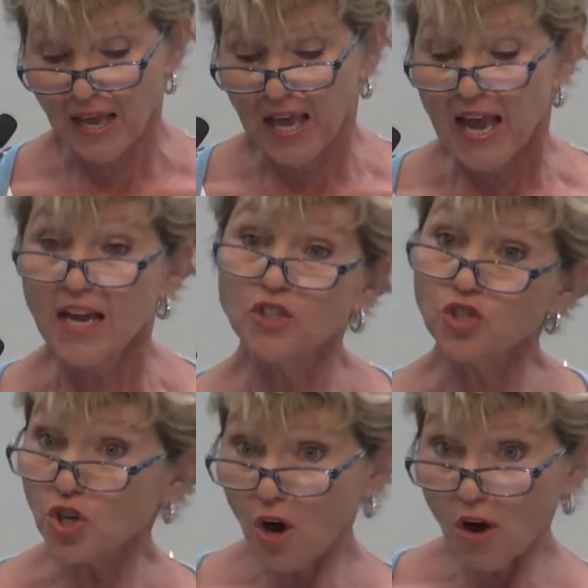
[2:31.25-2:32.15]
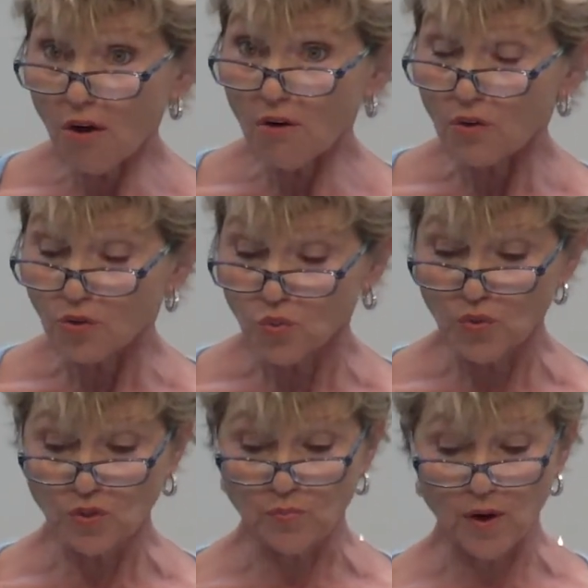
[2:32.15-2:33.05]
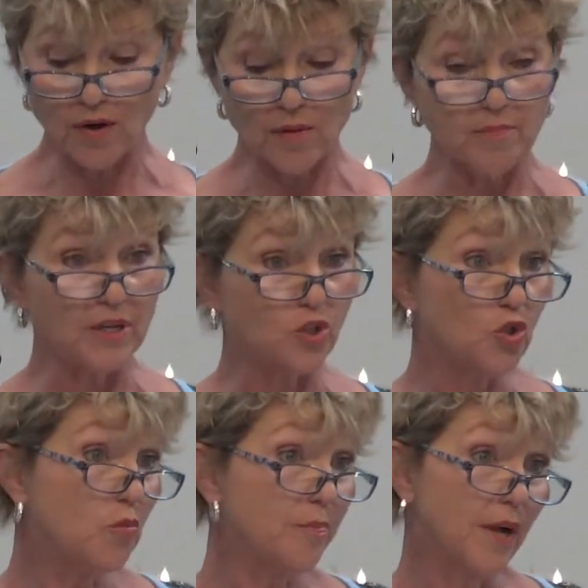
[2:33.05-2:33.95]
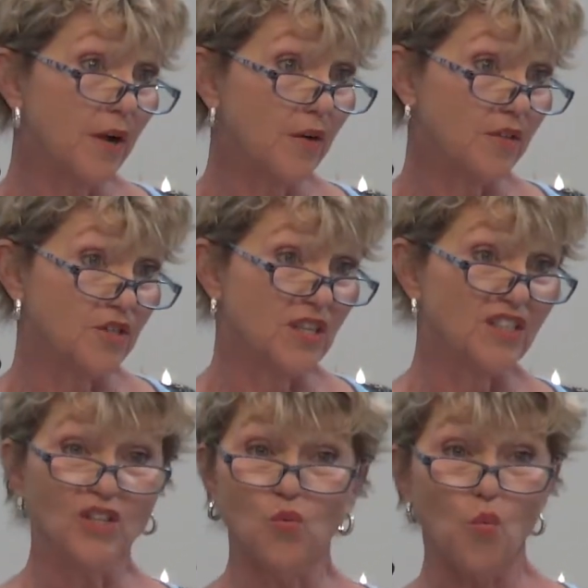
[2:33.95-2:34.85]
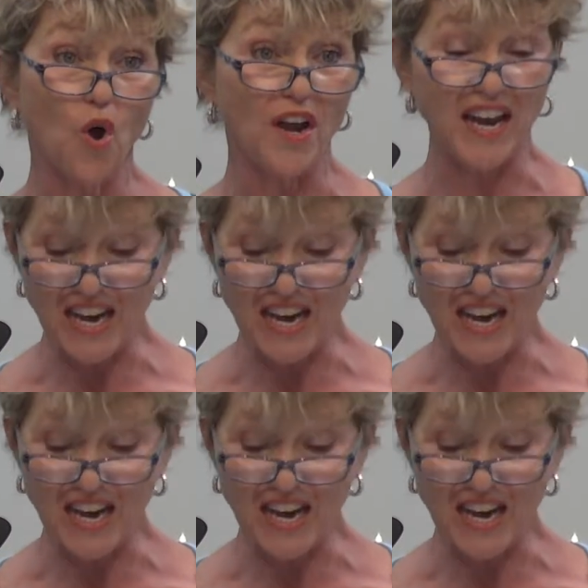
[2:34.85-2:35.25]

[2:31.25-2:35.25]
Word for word: And Charles was brought up by two parents that didn't want